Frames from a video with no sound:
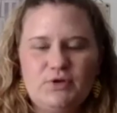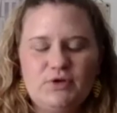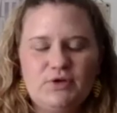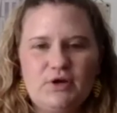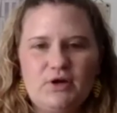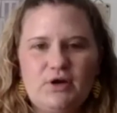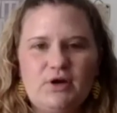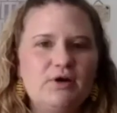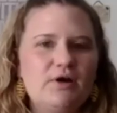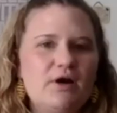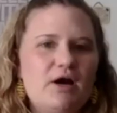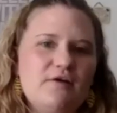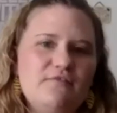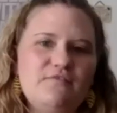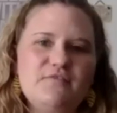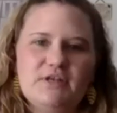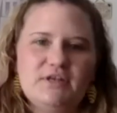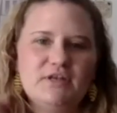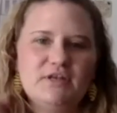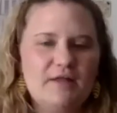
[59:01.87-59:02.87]
are
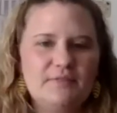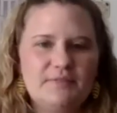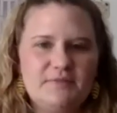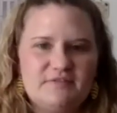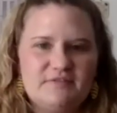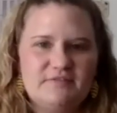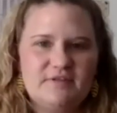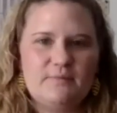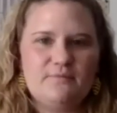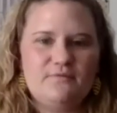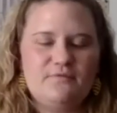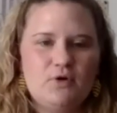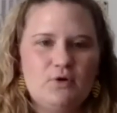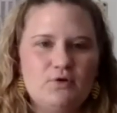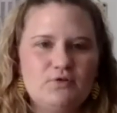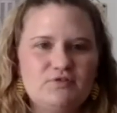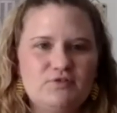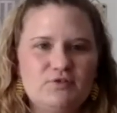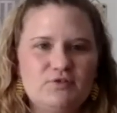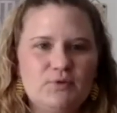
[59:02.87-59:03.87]
often not the same
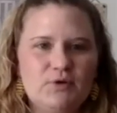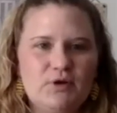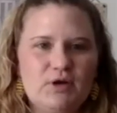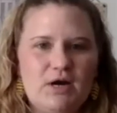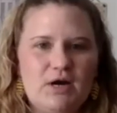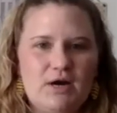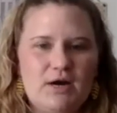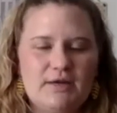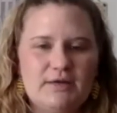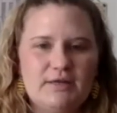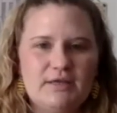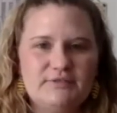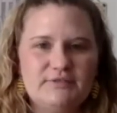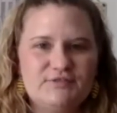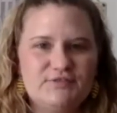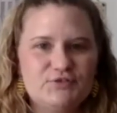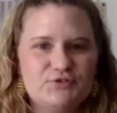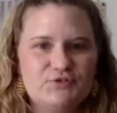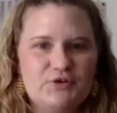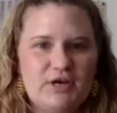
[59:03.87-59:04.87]
folks who are on
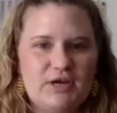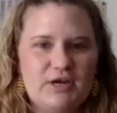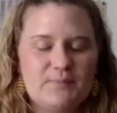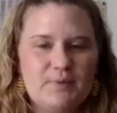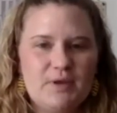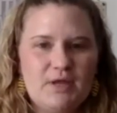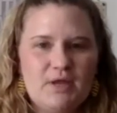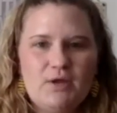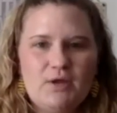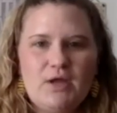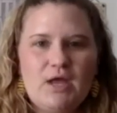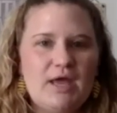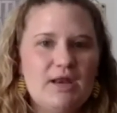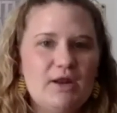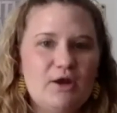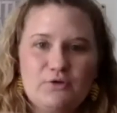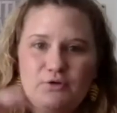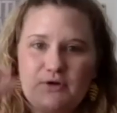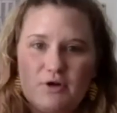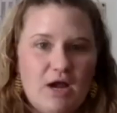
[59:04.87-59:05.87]
Instagram, and
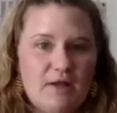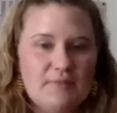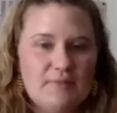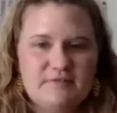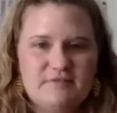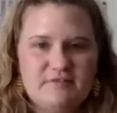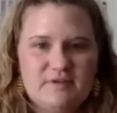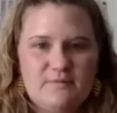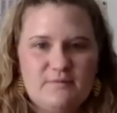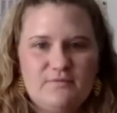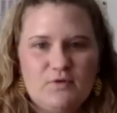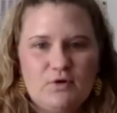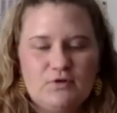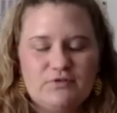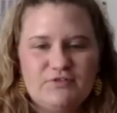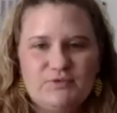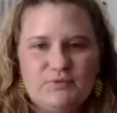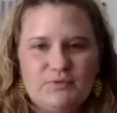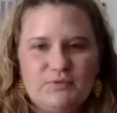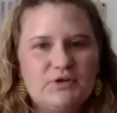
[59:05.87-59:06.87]
are not the same folks
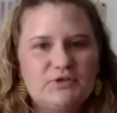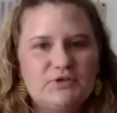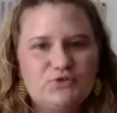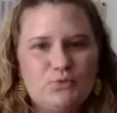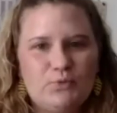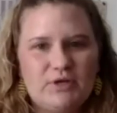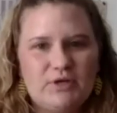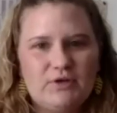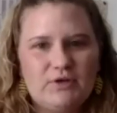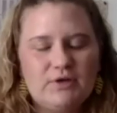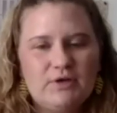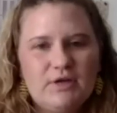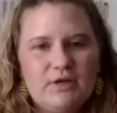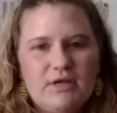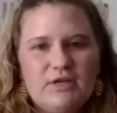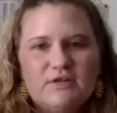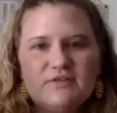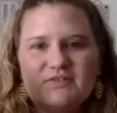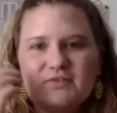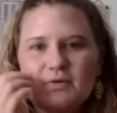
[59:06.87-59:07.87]
who are on Twitter.
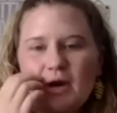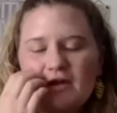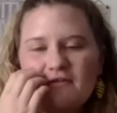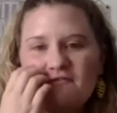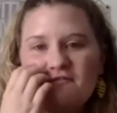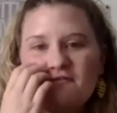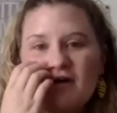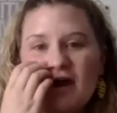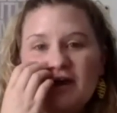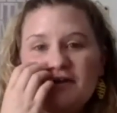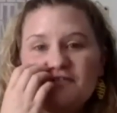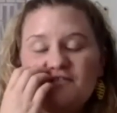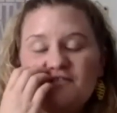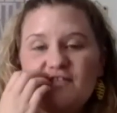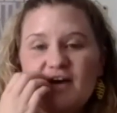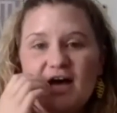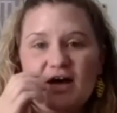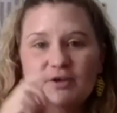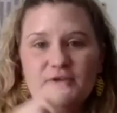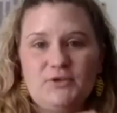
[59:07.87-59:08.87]
So I find
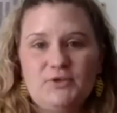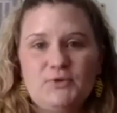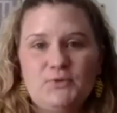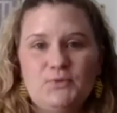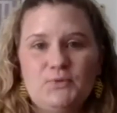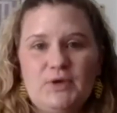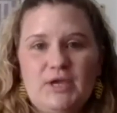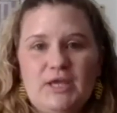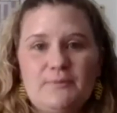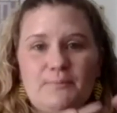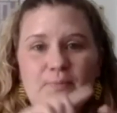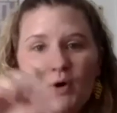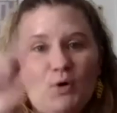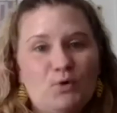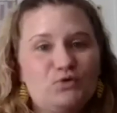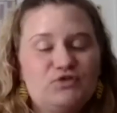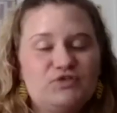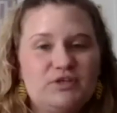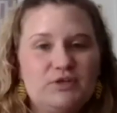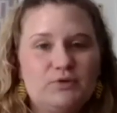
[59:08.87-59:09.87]
value in
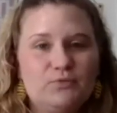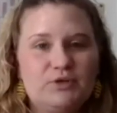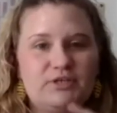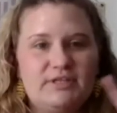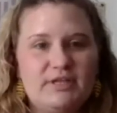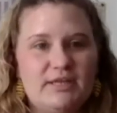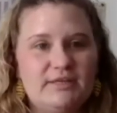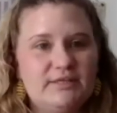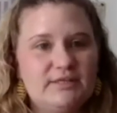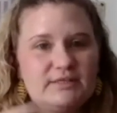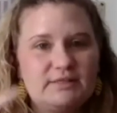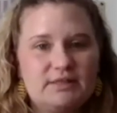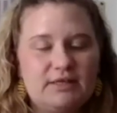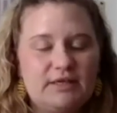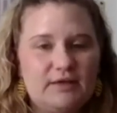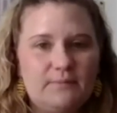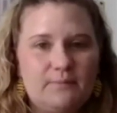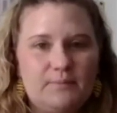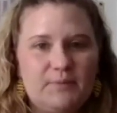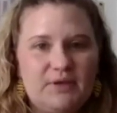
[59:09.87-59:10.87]
posting
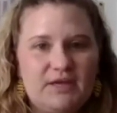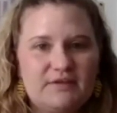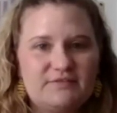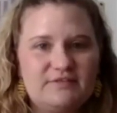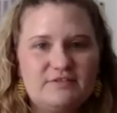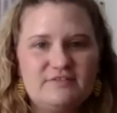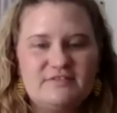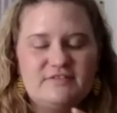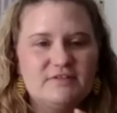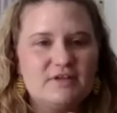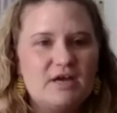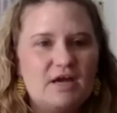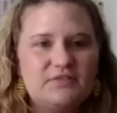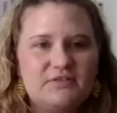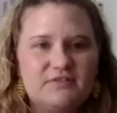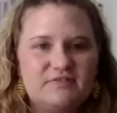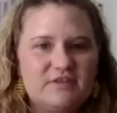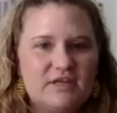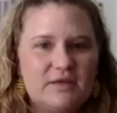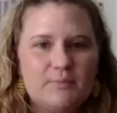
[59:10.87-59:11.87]
redundantly because it's not the
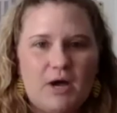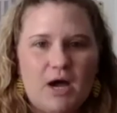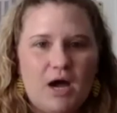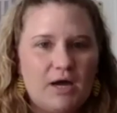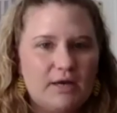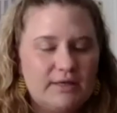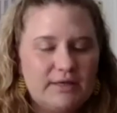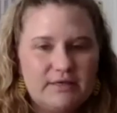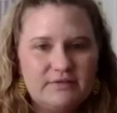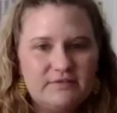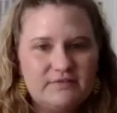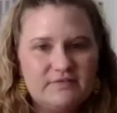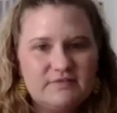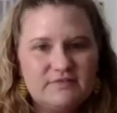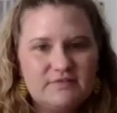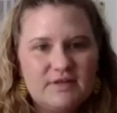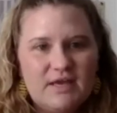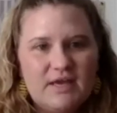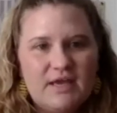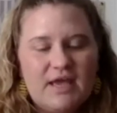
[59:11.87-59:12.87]
same audience.
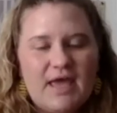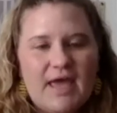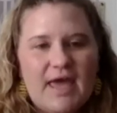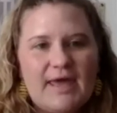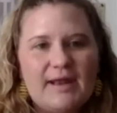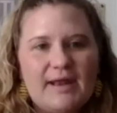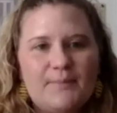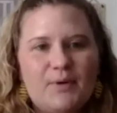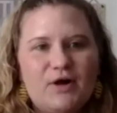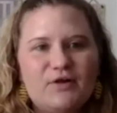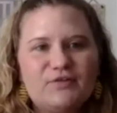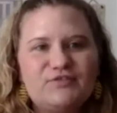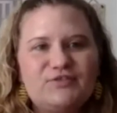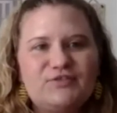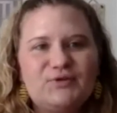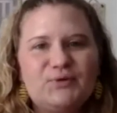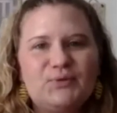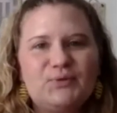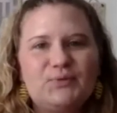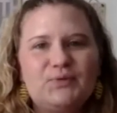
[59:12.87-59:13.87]
And I'm
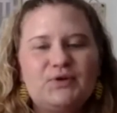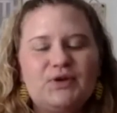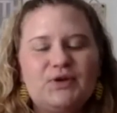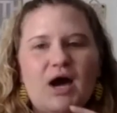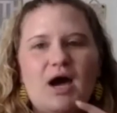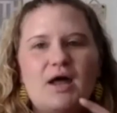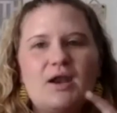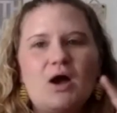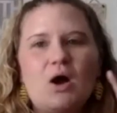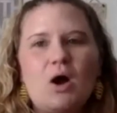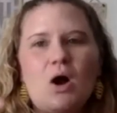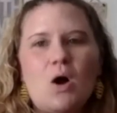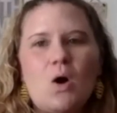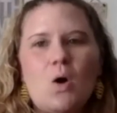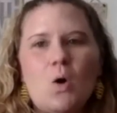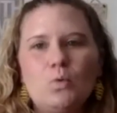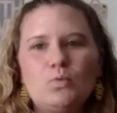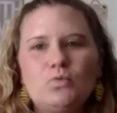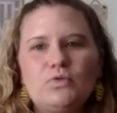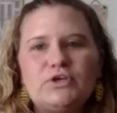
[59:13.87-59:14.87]
also not
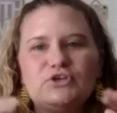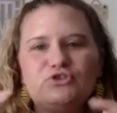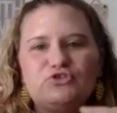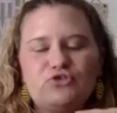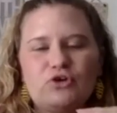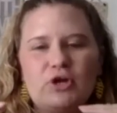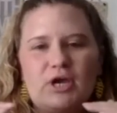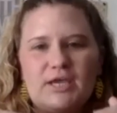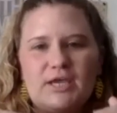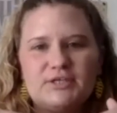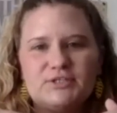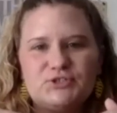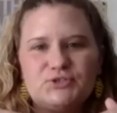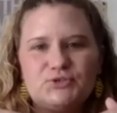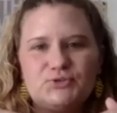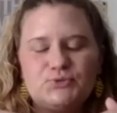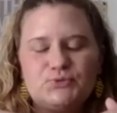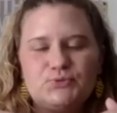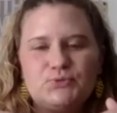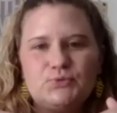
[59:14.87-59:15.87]
only trying
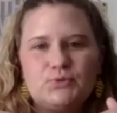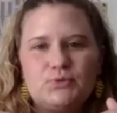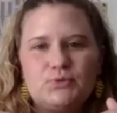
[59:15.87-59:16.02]
to